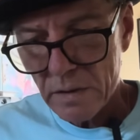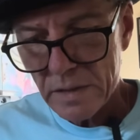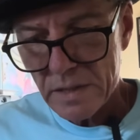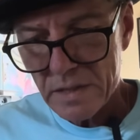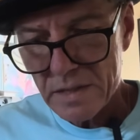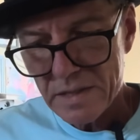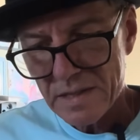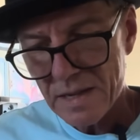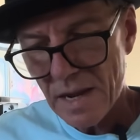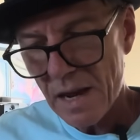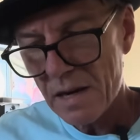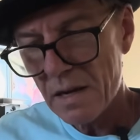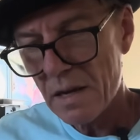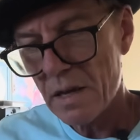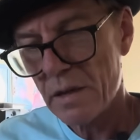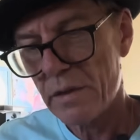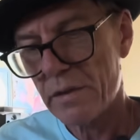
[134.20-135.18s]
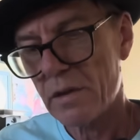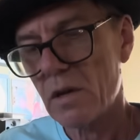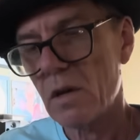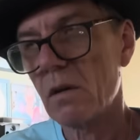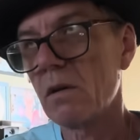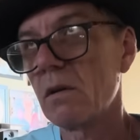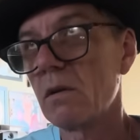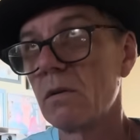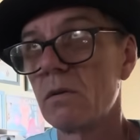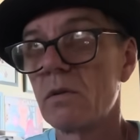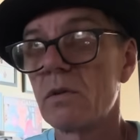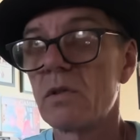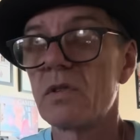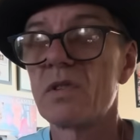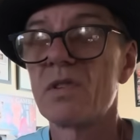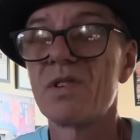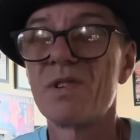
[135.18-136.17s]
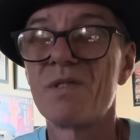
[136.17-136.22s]
as Zenith
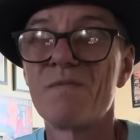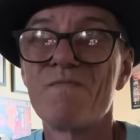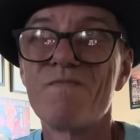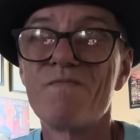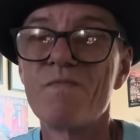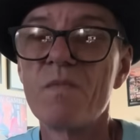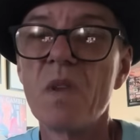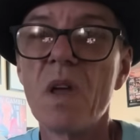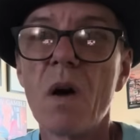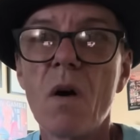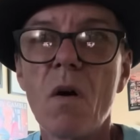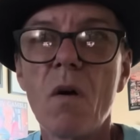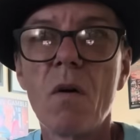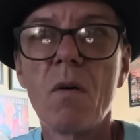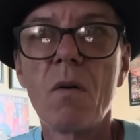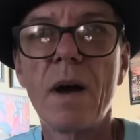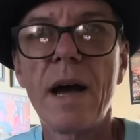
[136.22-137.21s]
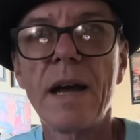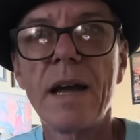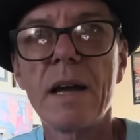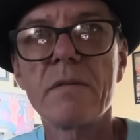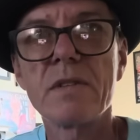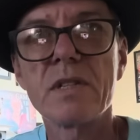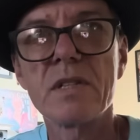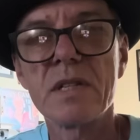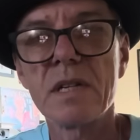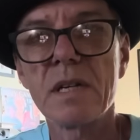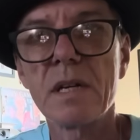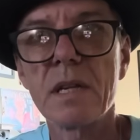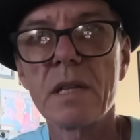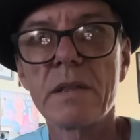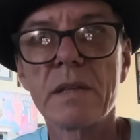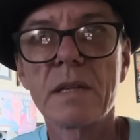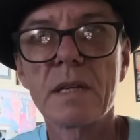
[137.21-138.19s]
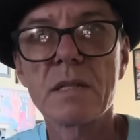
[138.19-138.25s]
goes, no, I haven't seen
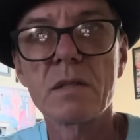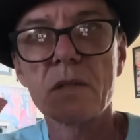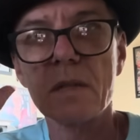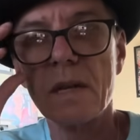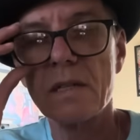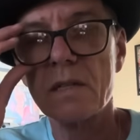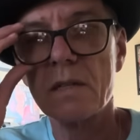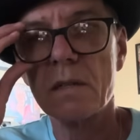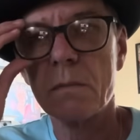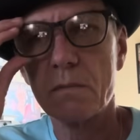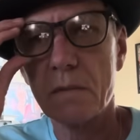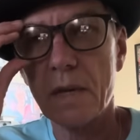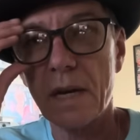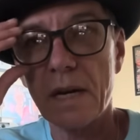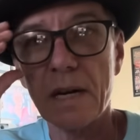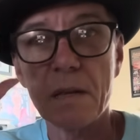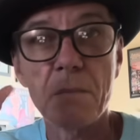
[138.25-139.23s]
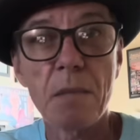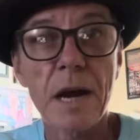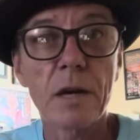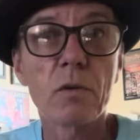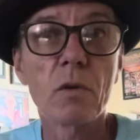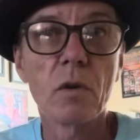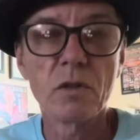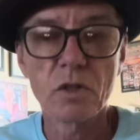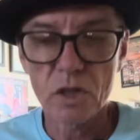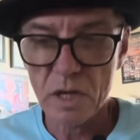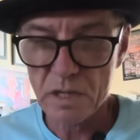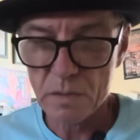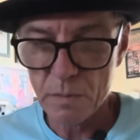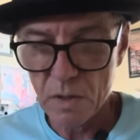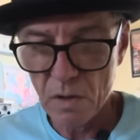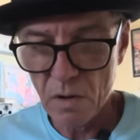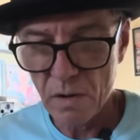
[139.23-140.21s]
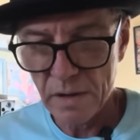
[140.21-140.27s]
anything that's got any micro
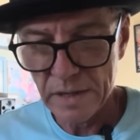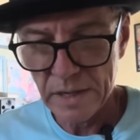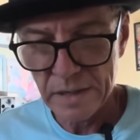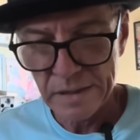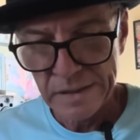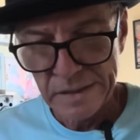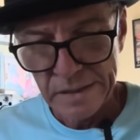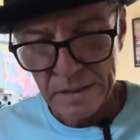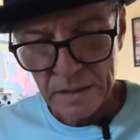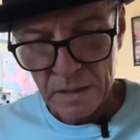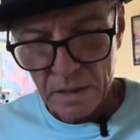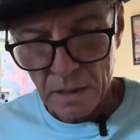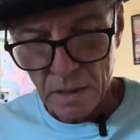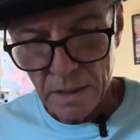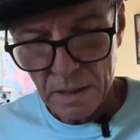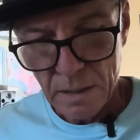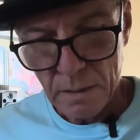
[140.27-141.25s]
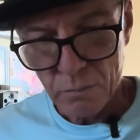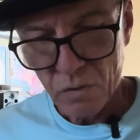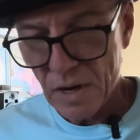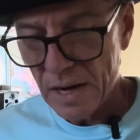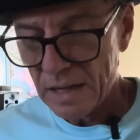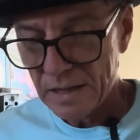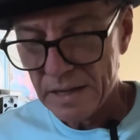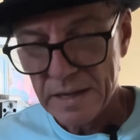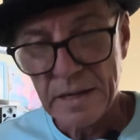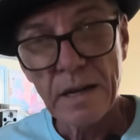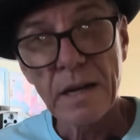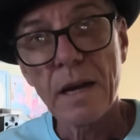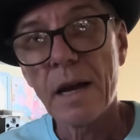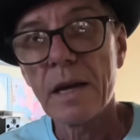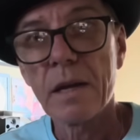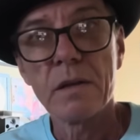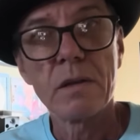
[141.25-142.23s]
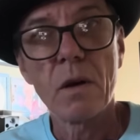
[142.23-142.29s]
adjustment on it. Breitling,
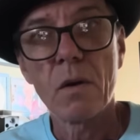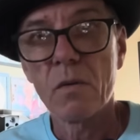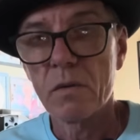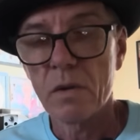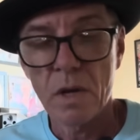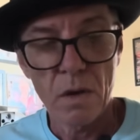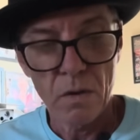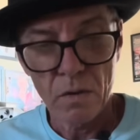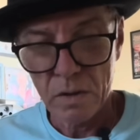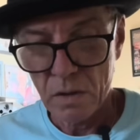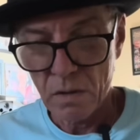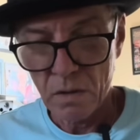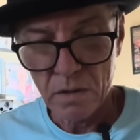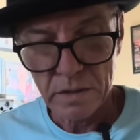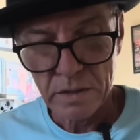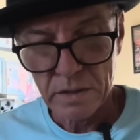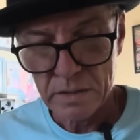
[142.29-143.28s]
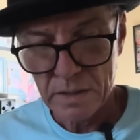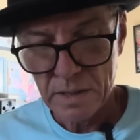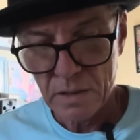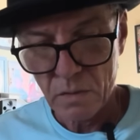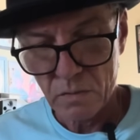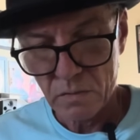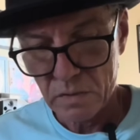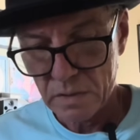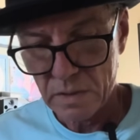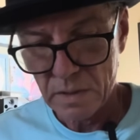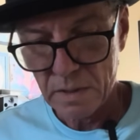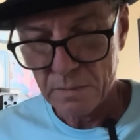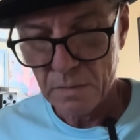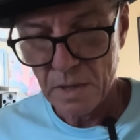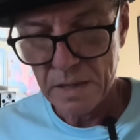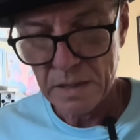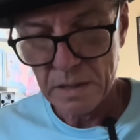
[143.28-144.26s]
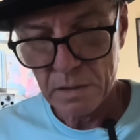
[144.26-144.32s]
I don't know at all because
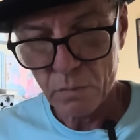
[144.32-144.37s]
I'm not into